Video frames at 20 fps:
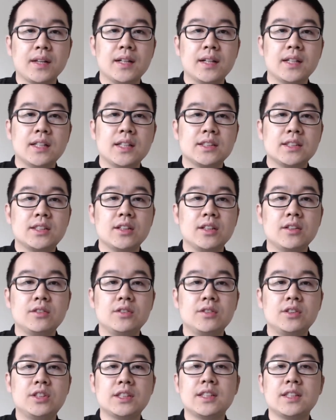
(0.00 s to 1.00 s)
So,
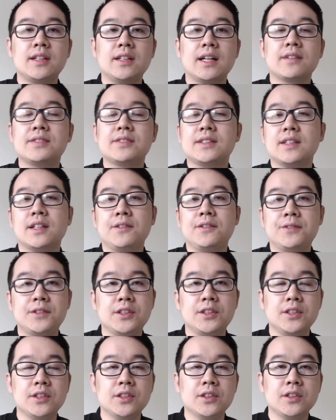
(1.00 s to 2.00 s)
just a lot of stuff
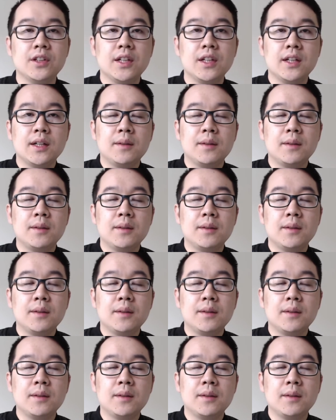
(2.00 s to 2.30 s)
to